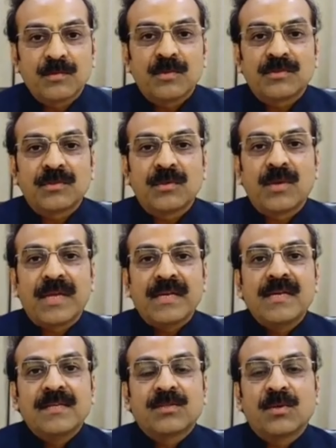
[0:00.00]
okay
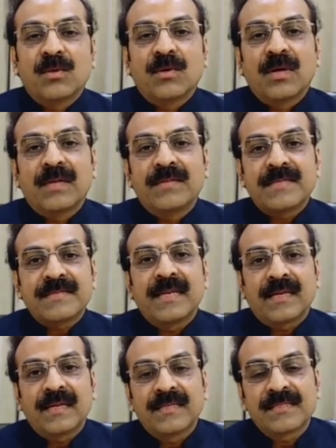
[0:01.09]
so uh, this
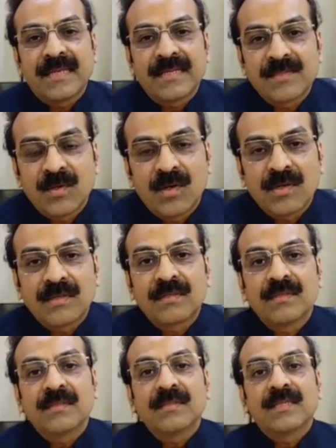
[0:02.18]
necklace has got uh,
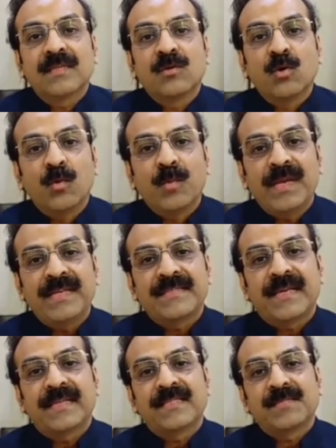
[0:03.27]
rubies and
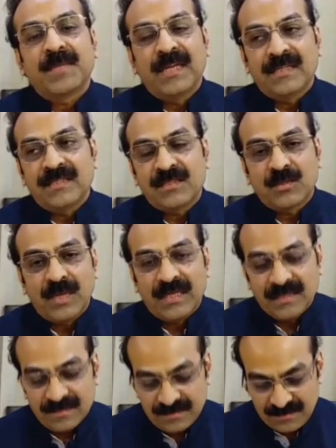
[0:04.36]
spinels together
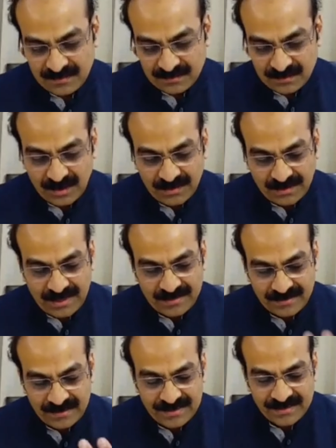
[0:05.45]
so I, will okay.
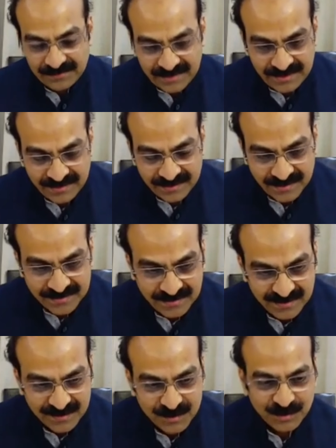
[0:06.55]
relate a very interesting
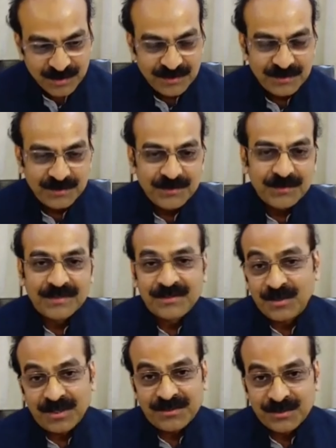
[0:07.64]
story to you. It's not a
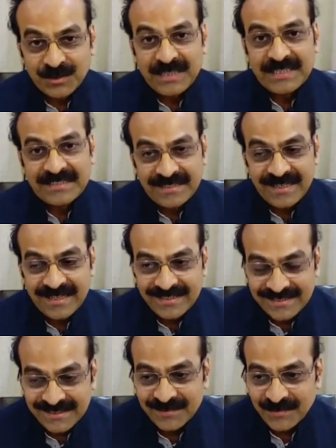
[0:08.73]
story, it's a reality,
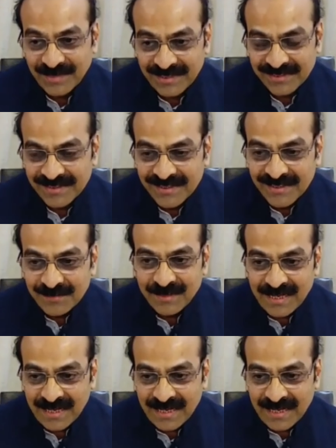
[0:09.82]
in fact. When I was